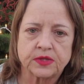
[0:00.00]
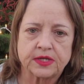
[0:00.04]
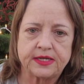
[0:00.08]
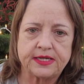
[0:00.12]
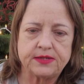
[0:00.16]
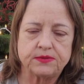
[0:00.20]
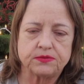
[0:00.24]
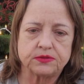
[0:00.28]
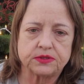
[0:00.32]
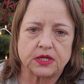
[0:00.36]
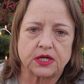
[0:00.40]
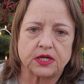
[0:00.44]

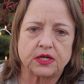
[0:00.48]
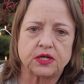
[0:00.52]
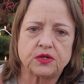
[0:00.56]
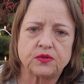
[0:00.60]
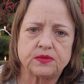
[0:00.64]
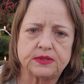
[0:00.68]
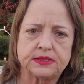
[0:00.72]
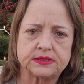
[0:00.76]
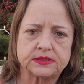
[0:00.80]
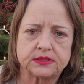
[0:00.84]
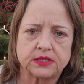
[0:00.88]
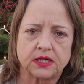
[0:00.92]
He was
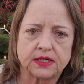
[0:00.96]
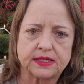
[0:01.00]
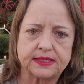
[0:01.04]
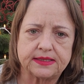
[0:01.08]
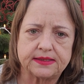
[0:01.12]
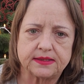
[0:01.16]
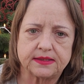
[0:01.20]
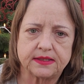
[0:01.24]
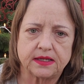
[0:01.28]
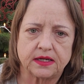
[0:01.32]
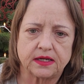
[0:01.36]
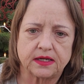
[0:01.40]
always talking
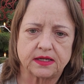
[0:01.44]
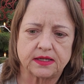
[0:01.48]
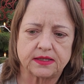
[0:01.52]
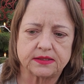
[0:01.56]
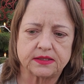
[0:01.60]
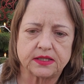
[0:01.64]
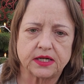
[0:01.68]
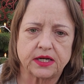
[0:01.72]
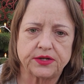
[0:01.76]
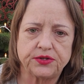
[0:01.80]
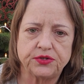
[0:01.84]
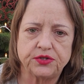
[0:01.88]
to
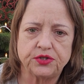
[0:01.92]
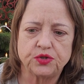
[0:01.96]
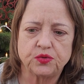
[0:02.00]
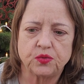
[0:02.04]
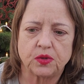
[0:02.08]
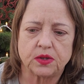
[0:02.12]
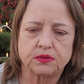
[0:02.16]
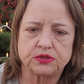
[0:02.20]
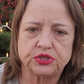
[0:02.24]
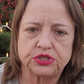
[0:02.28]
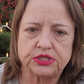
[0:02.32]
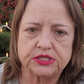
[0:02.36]
God. God knew
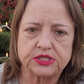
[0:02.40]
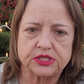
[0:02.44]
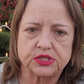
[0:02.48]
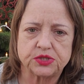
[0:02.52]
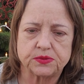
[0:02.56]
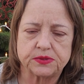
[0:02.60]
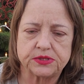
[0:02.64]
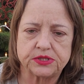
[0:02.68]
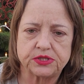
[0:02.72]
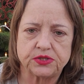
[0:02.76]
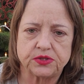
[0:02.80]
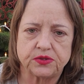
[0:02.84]
what
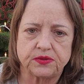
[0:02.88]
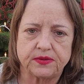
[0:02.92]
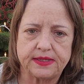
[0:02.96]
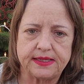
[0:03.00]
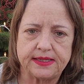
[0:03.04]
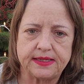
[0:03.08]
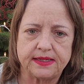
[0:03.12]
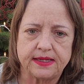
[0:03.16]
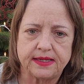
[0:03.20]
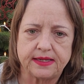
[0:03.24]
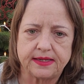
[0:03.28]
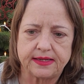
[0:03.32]
Jesus was
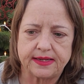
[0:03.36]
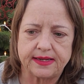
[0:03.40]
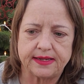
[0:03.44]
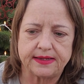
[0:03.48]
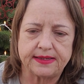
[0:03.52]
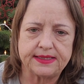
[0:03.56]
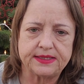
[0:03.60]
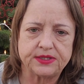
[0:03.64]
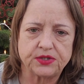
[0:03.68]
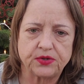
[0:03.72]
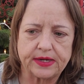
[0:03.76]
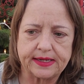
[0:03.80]
doing,
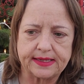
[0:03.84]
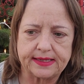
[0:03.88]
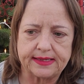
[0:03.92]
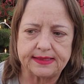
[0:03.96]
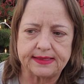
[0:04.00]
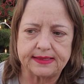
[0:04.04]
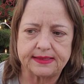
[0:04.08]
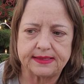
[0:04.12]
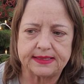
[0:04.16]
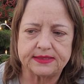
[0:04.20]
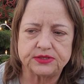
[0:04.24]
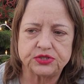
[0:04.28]
and He granted
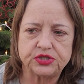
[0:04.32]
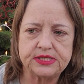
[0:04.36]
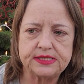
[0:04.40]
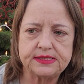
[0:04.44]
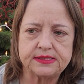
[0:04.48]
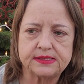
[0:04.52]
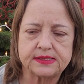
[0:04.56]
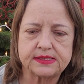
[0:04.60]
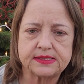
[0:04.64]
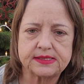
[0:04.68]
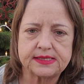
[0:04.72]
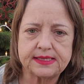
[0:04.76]
it. And
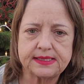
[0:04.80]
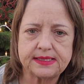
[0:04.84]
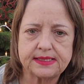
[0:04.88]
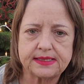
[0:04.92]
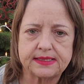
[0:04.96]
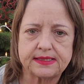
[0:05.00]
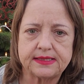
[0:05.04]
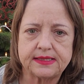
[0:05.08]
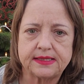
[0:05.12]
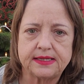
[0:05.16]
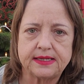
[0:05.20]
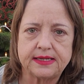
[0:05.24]
Jesus
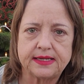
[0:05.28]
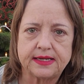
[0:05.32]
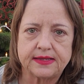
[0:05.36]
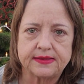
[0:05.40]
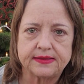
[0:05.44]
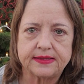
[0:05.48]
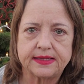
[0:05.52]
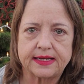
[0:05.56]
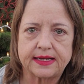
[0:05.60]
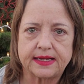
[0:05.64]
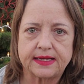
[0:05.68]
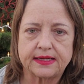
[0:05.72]
said
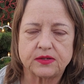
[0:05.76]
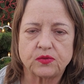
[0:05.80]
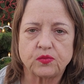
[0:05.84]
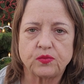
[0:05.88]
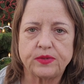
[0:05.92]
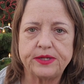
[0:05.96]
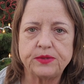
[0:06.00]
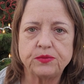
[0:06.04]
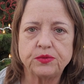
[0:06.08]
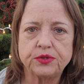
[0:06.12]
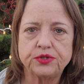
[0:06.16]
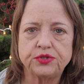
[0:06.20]
that
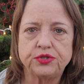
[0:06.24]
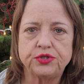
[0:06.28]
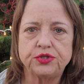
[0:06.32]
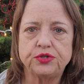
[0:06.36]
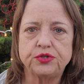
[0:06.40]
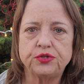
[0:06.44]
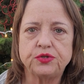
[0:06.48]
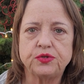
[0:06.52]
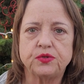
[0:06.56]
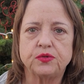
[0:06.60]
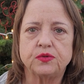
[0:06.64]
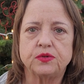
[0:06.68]
we would
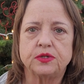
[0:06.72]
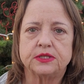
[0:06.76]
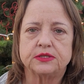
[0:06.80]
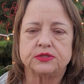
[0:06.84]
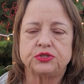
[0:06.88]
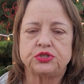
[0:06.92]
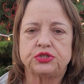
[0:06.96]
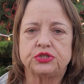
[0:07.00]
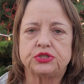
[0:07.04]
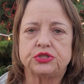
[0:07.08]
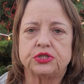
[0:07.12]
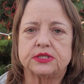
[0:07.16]
do
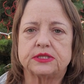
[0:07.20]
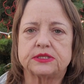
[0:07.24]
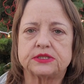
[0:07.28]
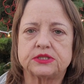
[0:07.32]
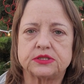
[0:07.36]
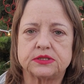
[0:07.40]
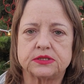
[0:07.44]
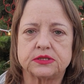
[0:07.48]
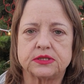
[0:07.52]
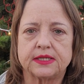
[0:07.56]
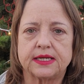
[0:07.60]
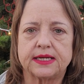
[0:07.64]

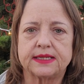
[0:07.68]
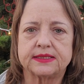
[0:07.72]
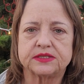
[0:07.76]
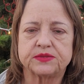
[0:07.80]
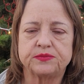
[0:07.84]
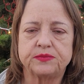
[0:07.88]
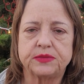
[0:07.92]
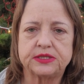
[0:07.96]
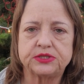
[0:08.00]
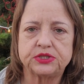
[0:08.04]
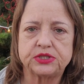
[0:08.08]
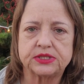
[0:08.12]
just
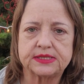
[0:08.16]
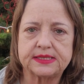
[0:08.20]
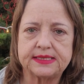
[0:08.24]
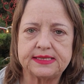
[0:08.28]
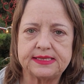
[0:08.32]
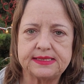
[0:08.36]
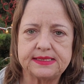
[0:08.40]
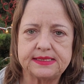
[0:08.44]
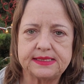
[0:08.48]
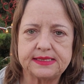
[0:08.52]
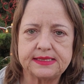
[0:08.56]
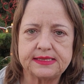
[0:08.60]
as much as
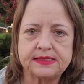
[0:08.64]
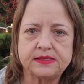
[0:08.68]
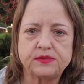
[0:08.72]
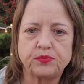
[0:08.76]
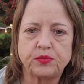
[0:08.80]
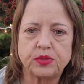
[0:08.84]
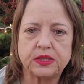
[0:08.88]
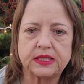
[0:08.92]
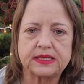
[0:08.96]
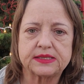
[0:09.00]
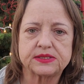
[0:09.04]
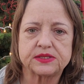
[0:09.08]
He did,
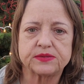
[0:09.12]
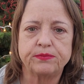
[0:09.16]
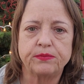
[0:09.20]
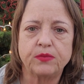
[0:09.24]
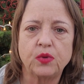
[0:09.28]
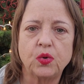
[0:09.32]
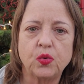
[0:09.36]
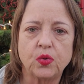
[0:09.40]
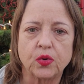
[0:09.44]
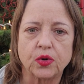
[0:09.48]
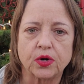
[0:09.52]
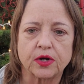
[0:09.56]
plus
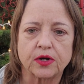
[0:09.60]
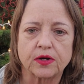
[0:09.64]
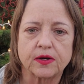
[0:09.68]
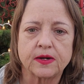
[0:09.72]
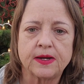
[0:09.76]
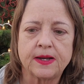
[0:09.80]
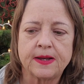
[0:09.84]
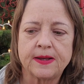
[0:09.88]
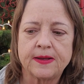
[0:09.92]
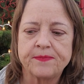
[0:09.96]
more.